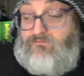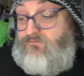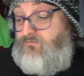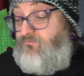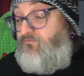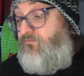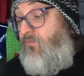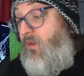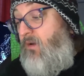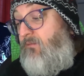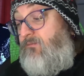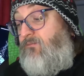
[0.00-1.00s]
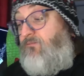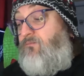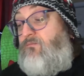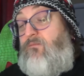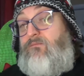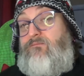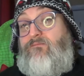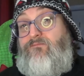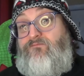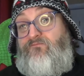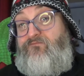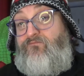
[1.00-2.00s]

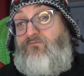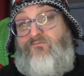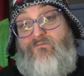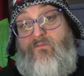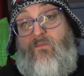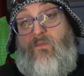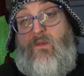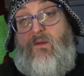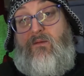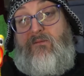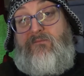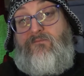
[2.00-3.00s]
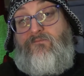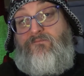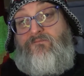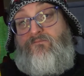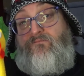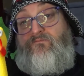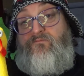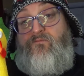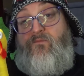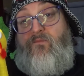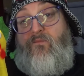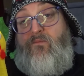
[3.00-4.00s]

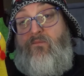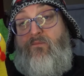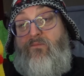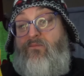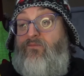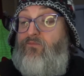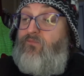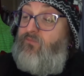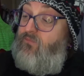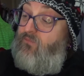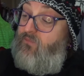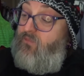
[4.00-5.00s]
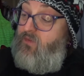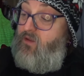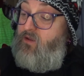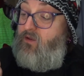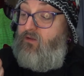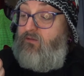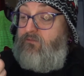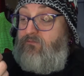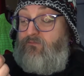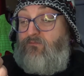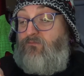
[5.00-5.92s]
No one is speaking in this clip.